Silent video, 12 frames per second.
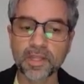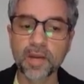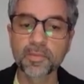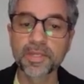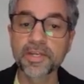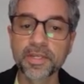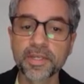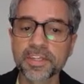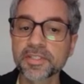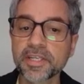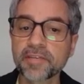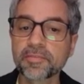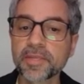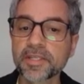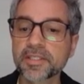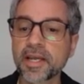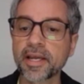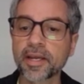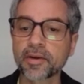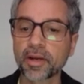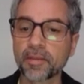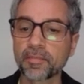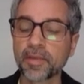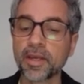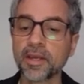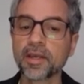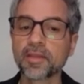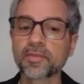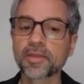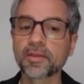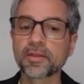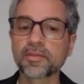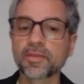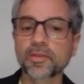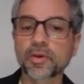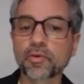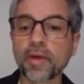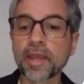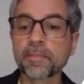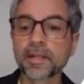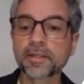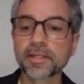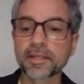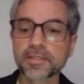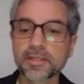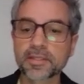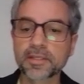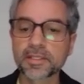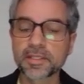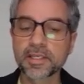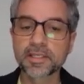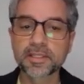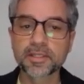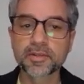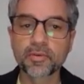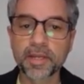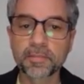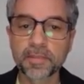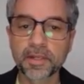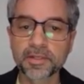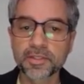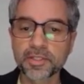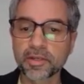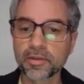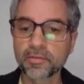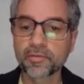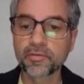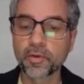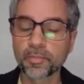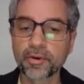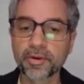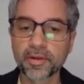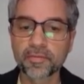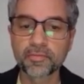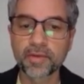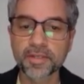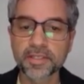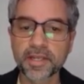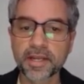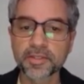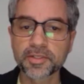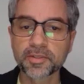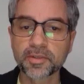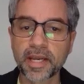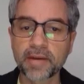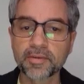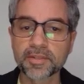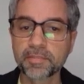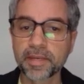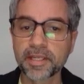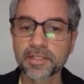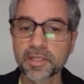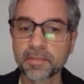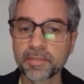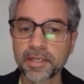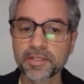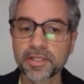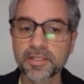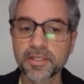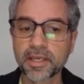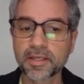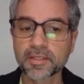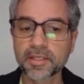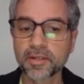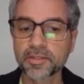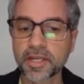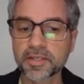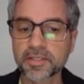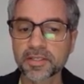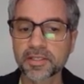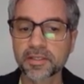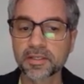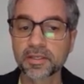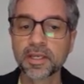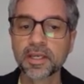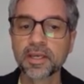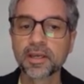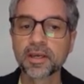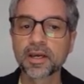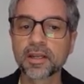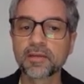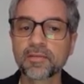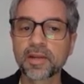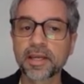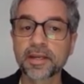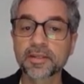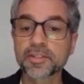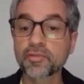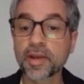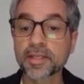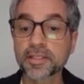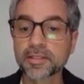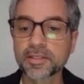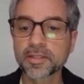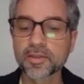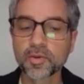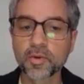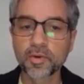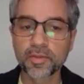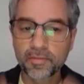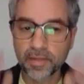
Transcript: And you can see from this diagram that the grey buildings, the tinted grey buildings, show that the footprint of the residential areas, the beaches, Kings Hill, Chesterton and Love Lane and Stratton to the north of